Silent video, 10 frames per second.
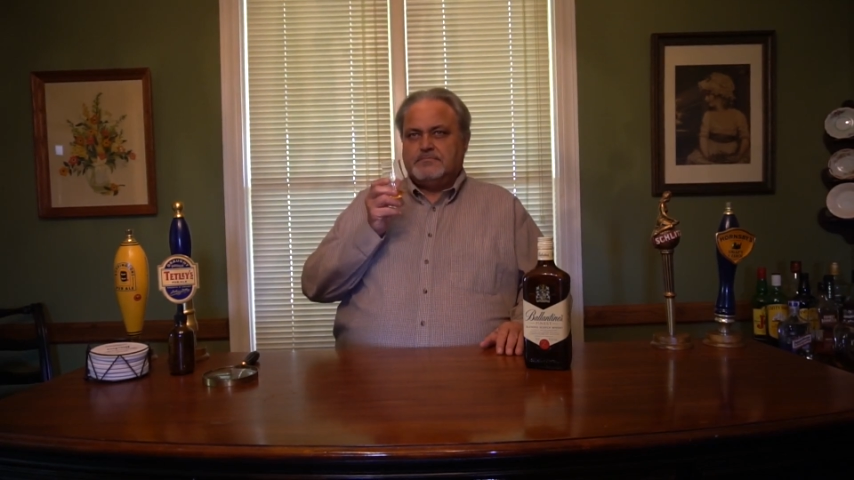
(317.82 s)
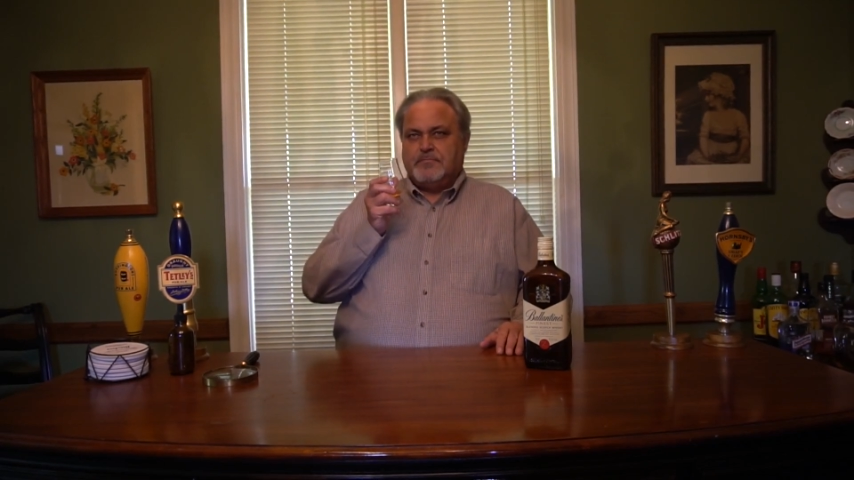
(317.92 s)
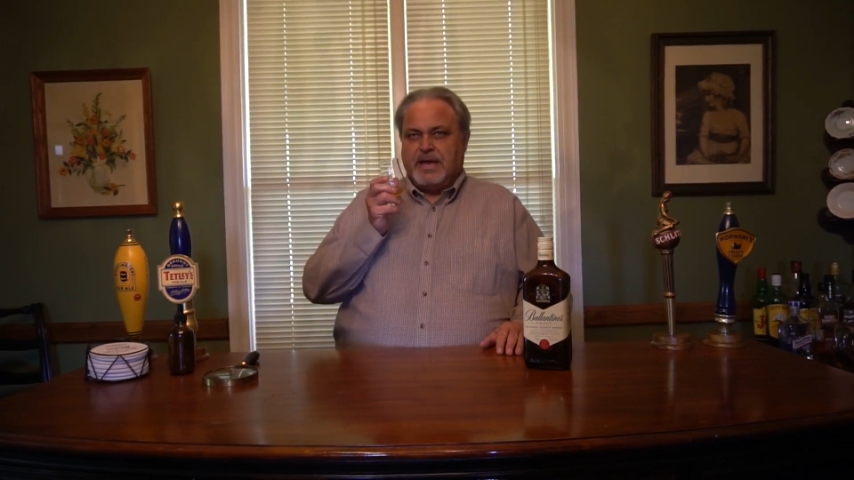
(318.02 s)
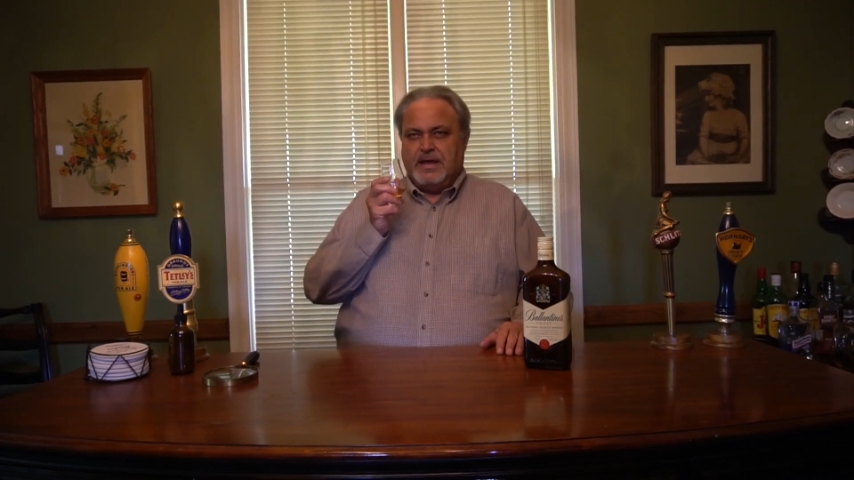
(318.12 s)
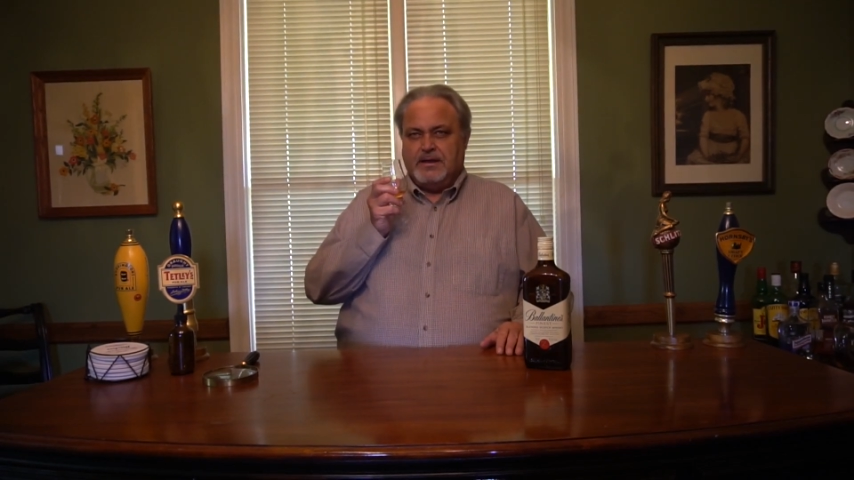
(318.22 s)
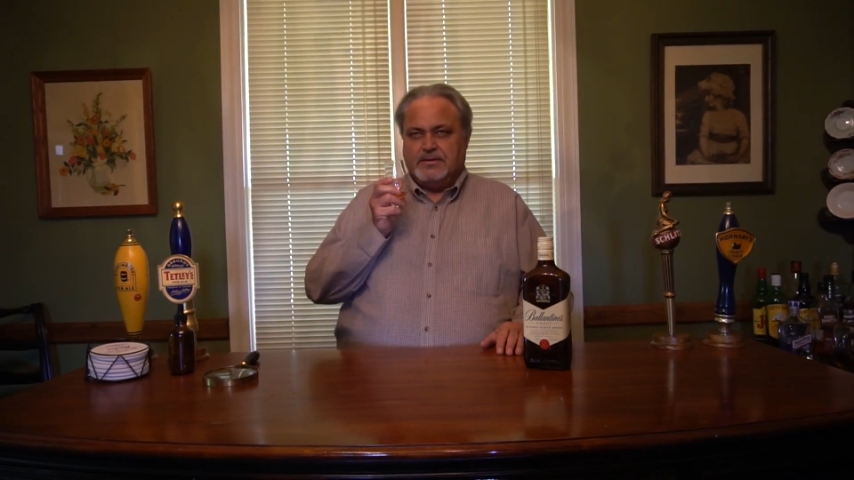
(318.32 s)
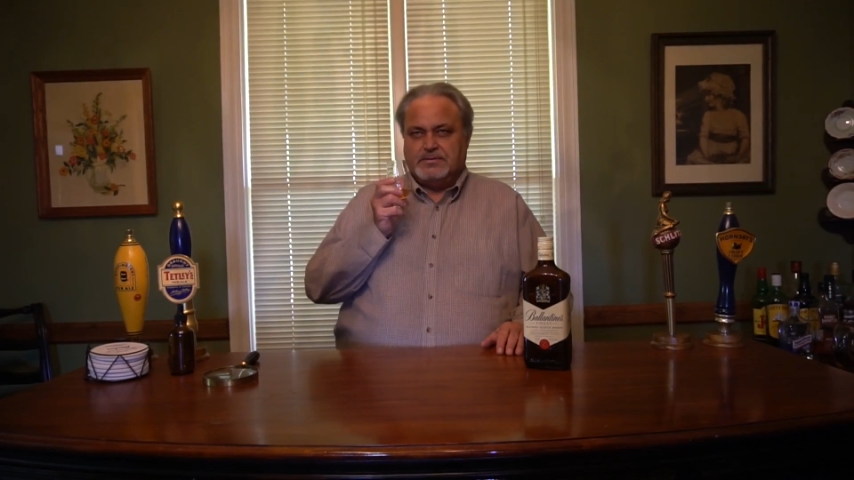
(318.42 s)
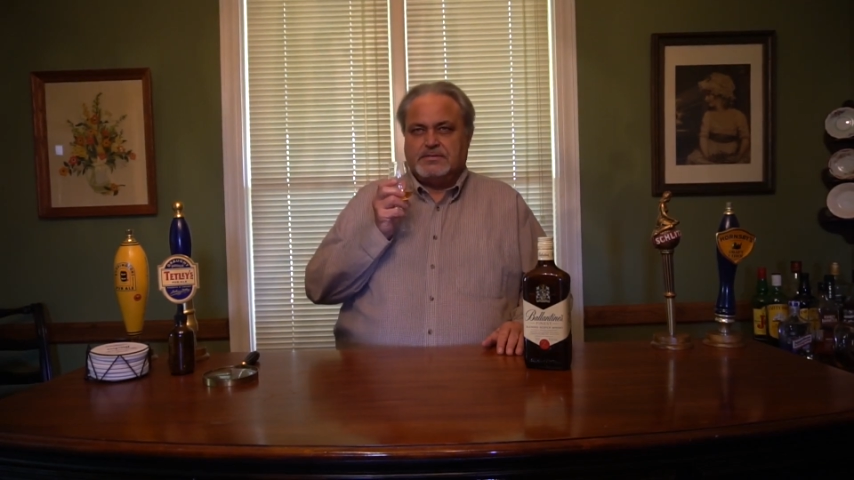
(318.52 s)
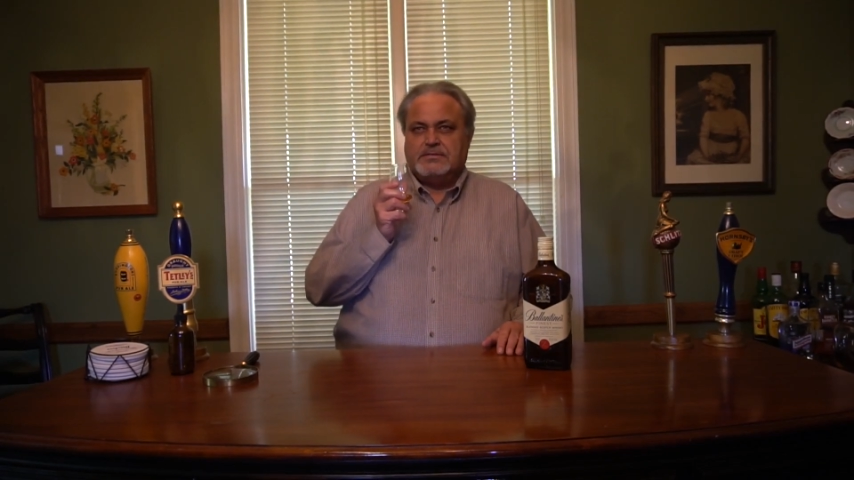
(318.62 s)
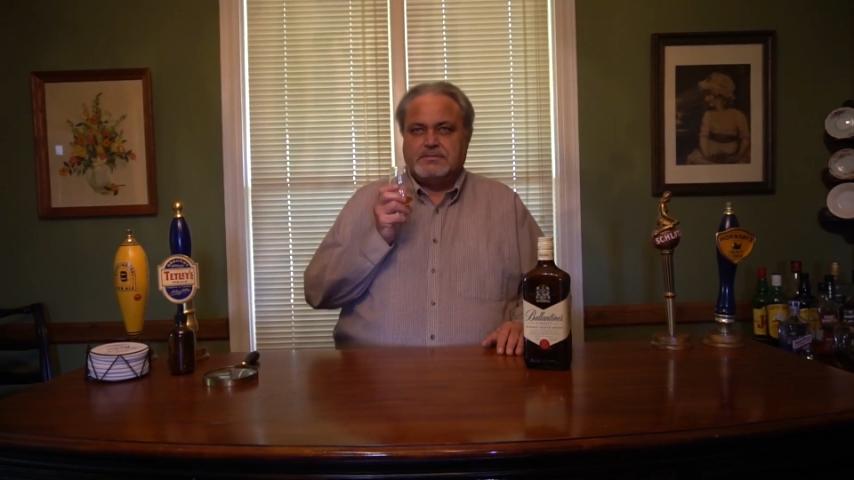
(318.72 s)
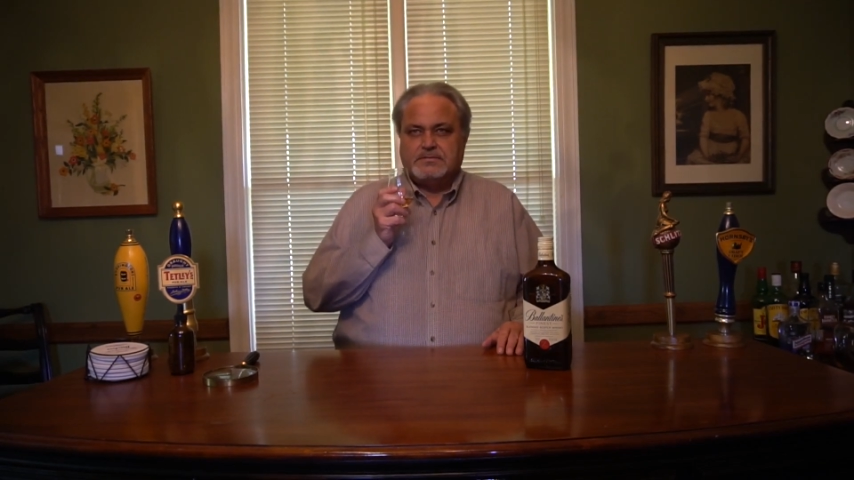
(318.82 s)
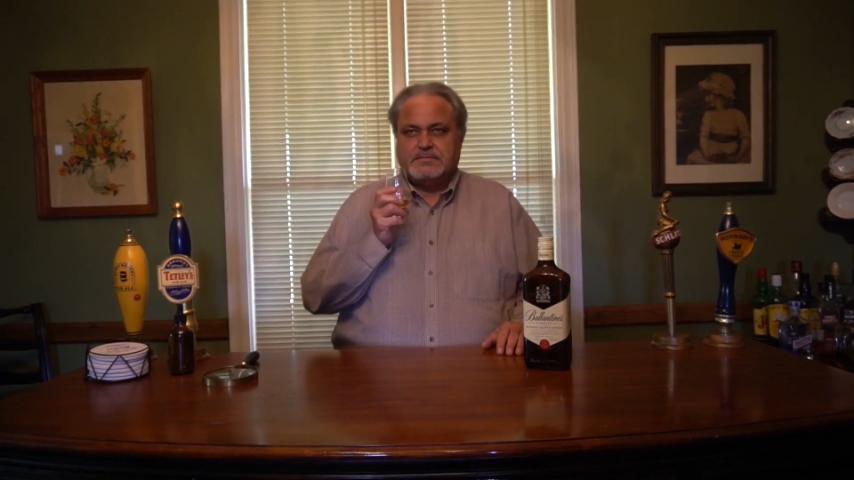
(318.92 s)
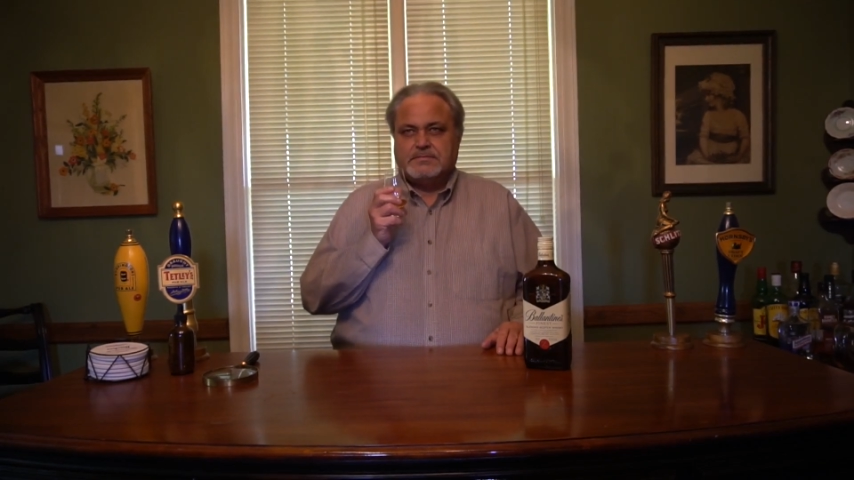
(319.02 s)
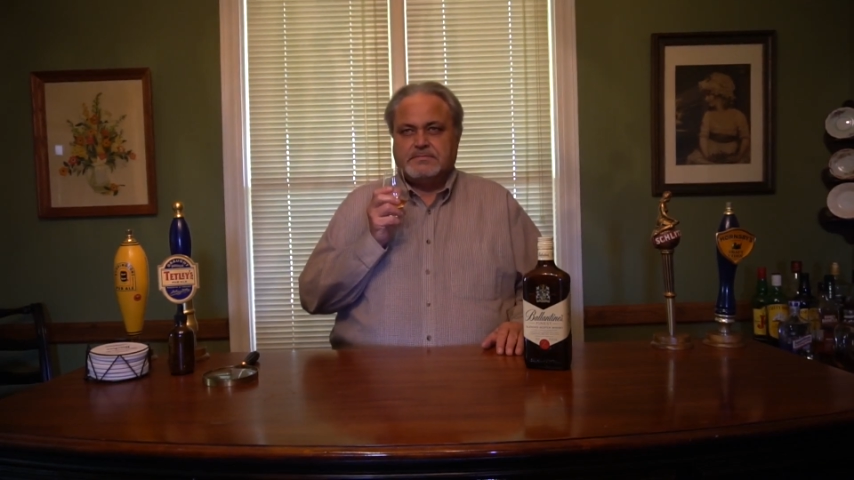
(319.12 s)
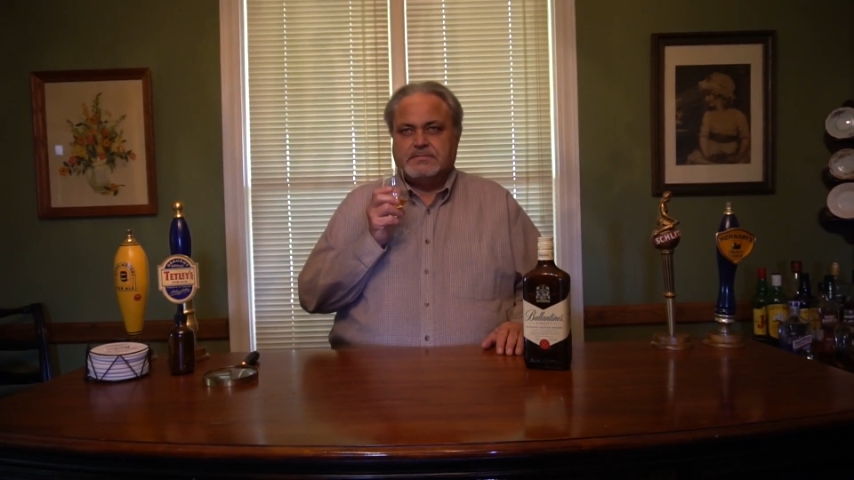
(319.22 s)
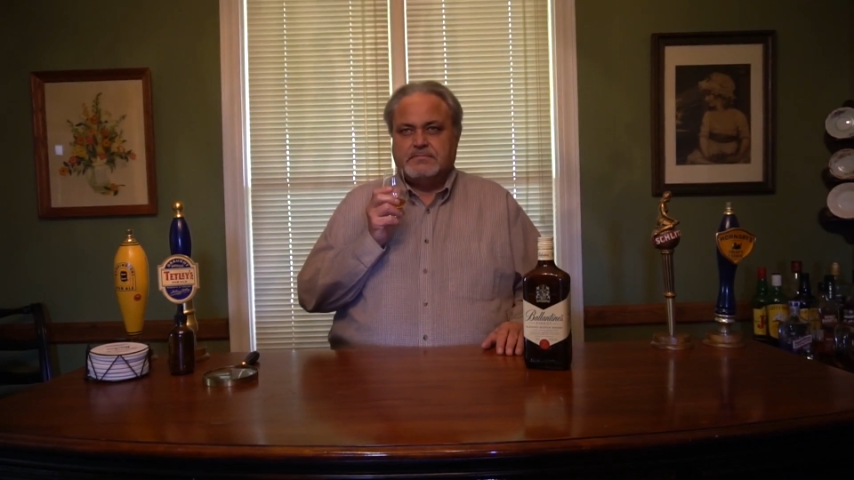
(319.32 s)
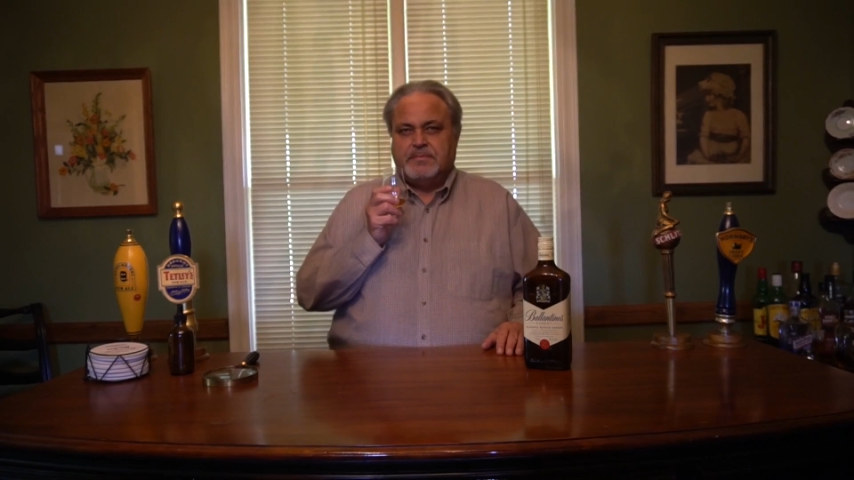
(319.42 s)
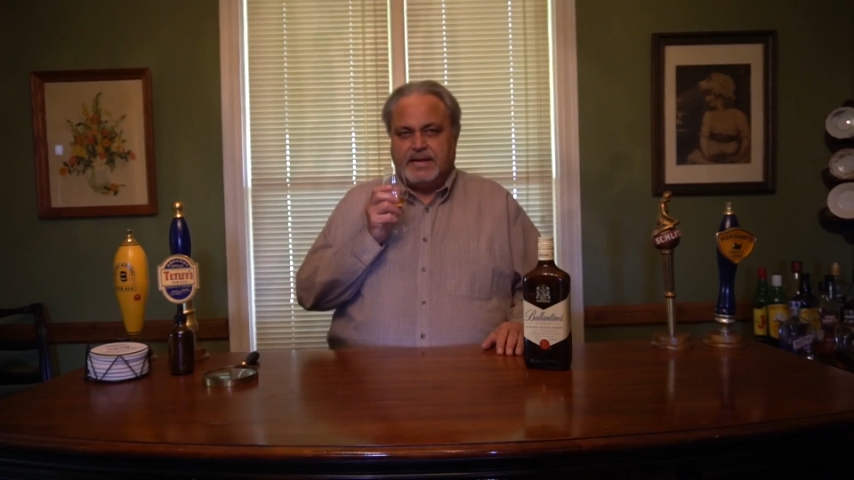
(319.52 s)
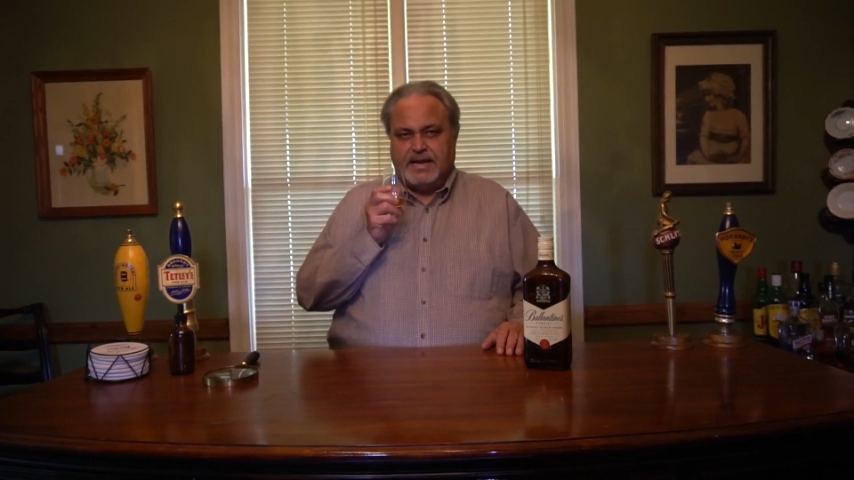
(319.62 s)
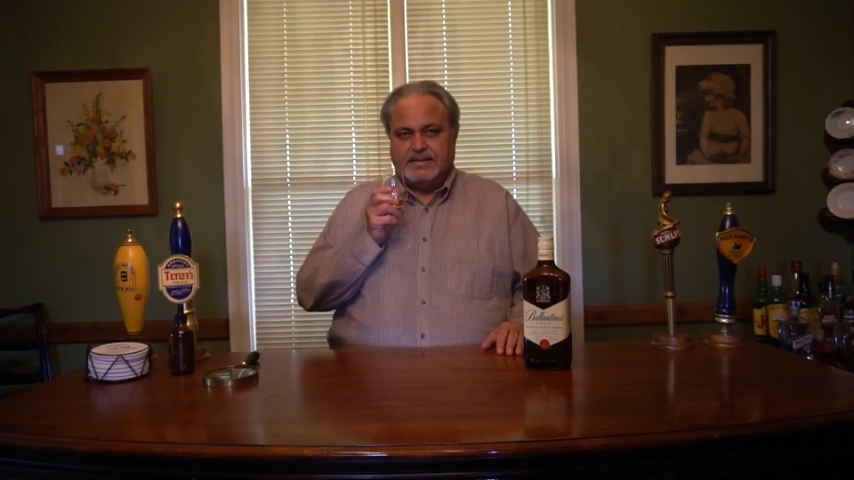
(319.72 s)
Pears.
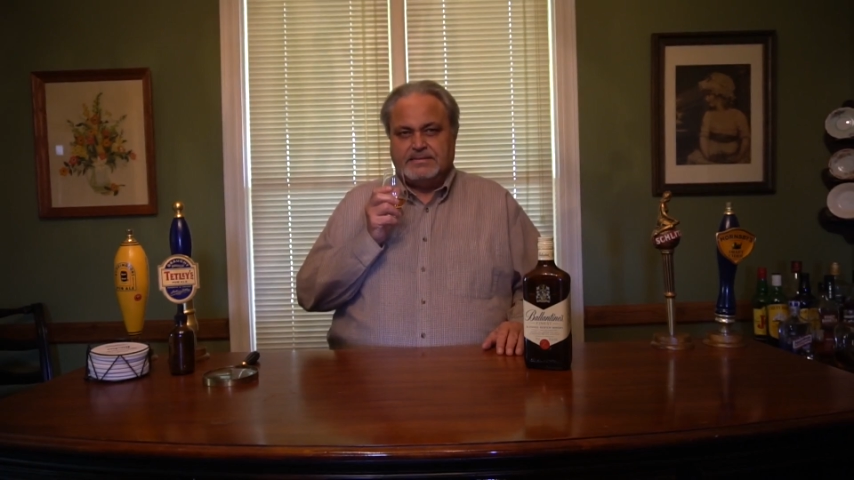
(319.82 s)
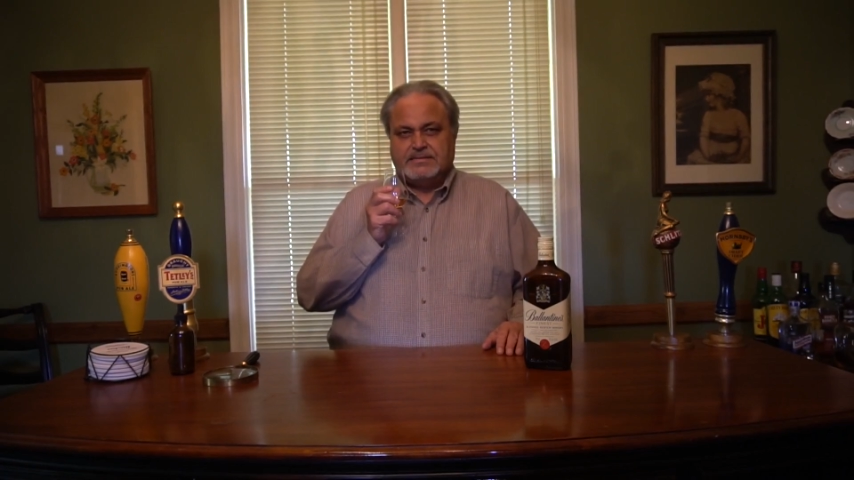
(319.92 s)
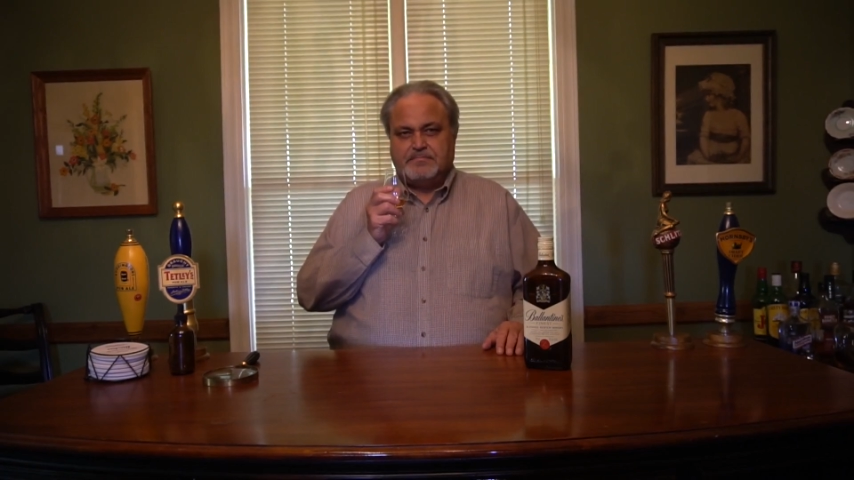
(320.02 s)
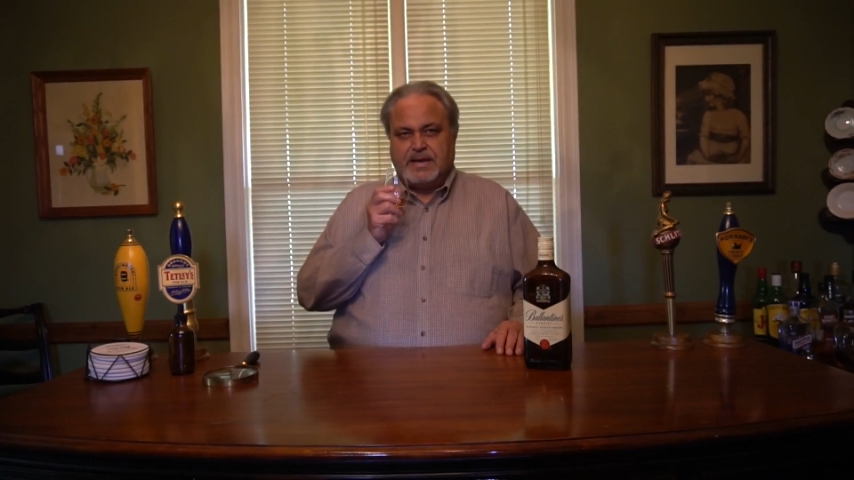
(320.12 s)
Bananas,